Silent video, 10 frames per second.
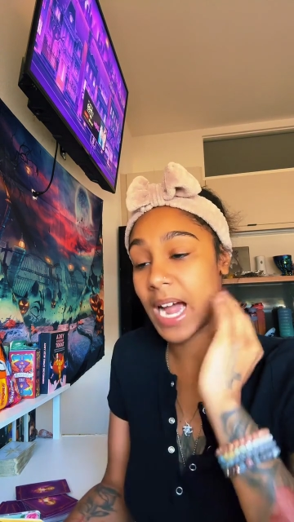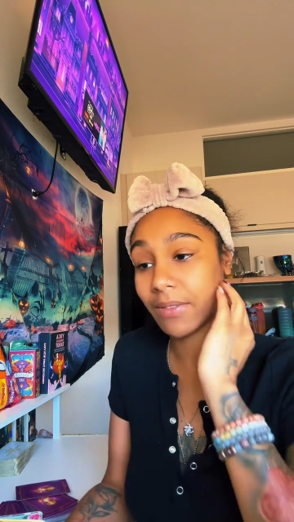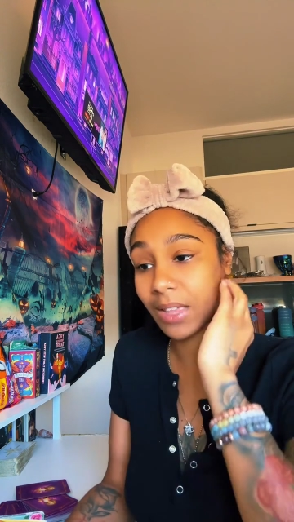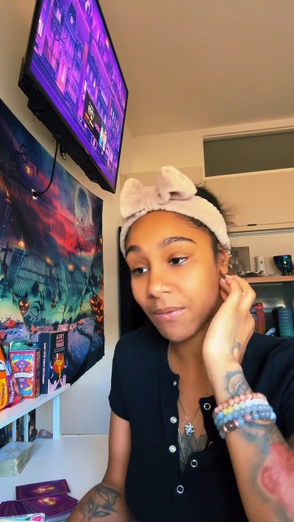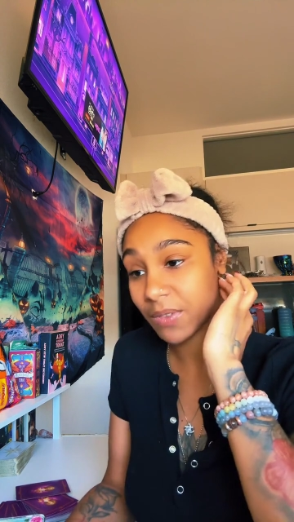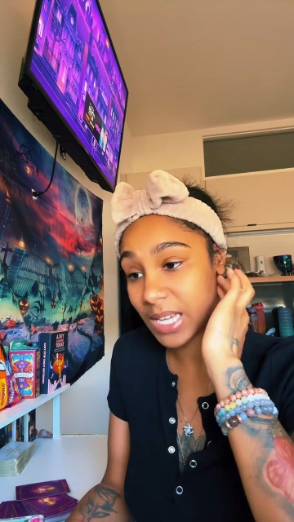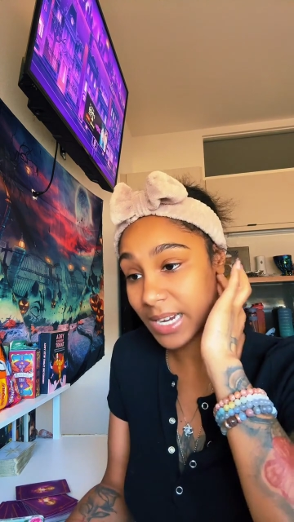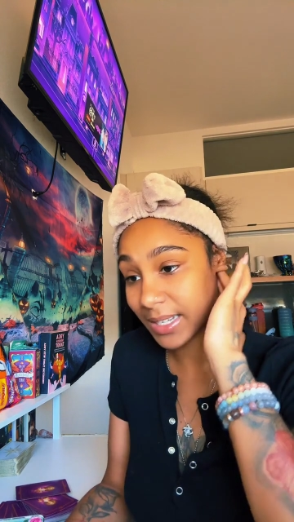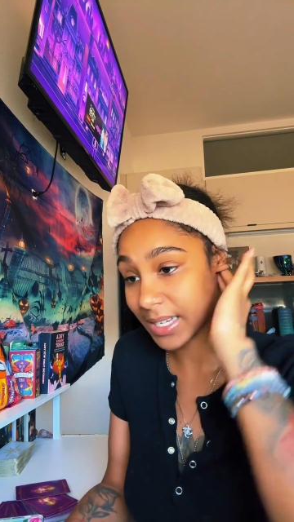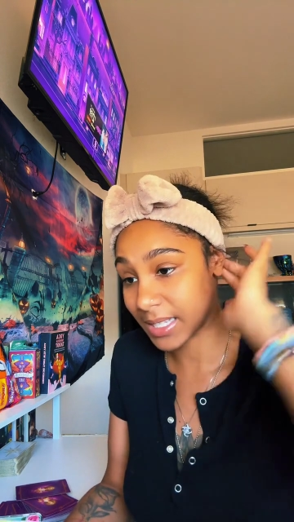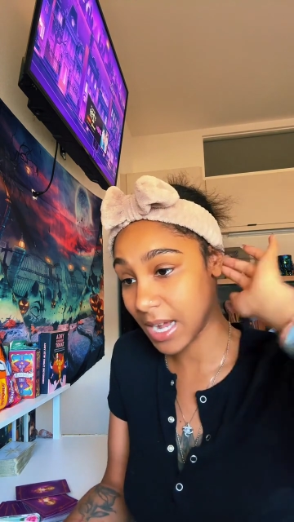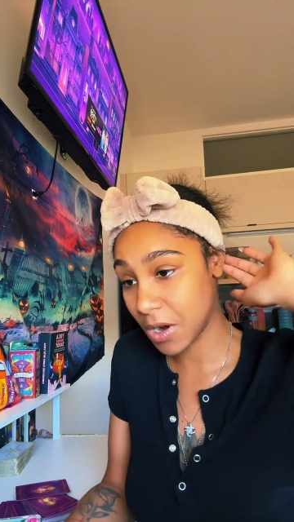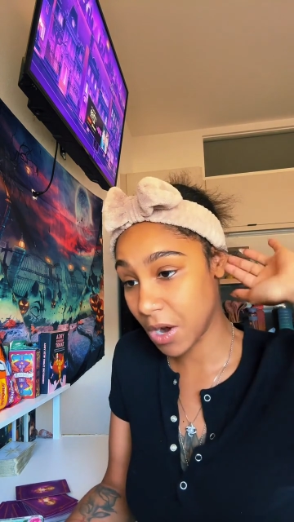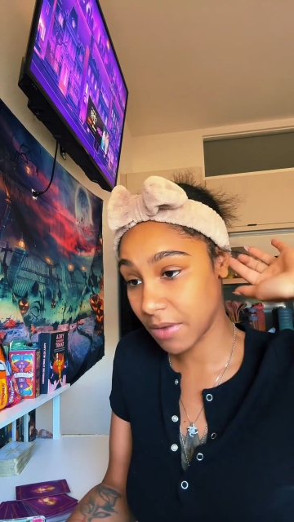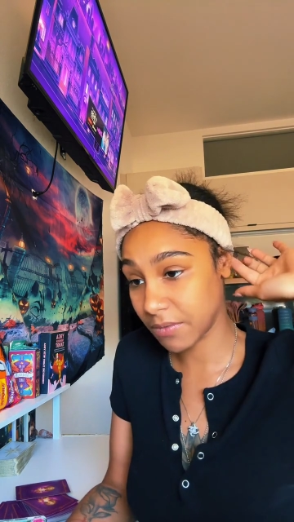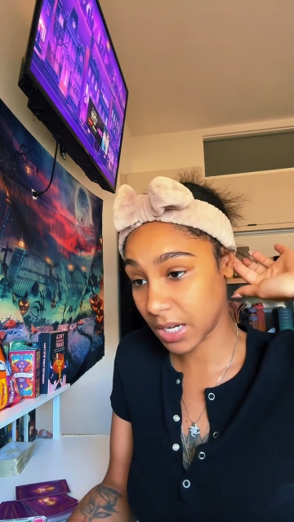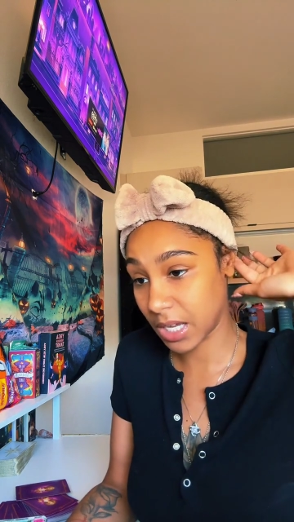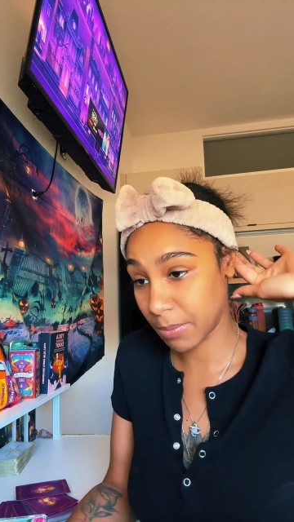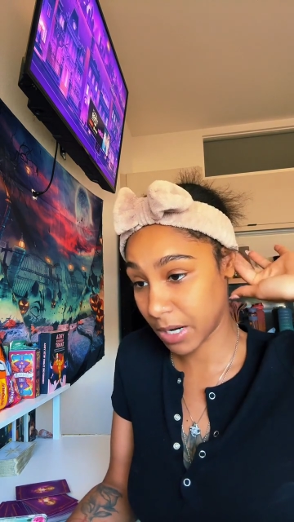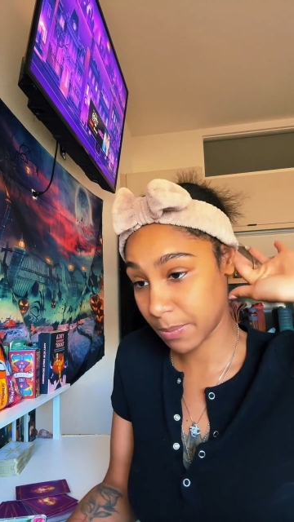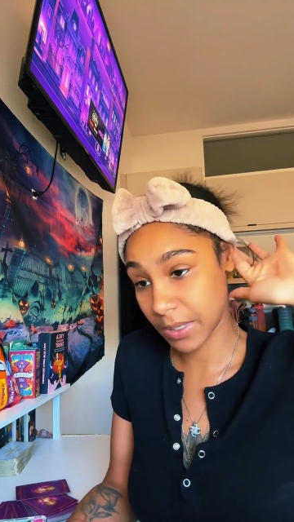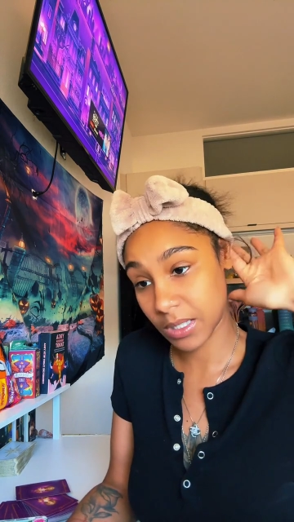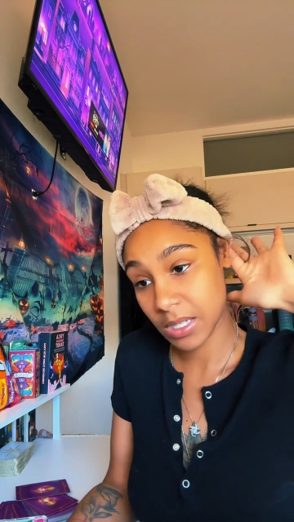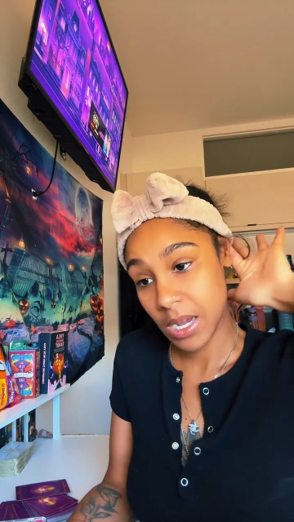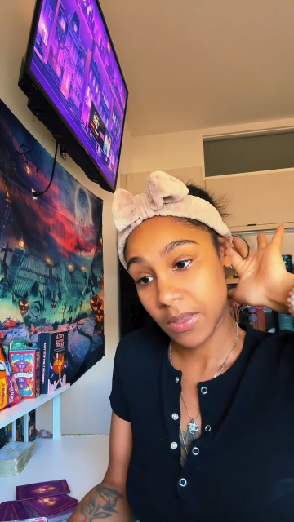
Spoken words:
I have to emphasize that it's not on fucking purpose.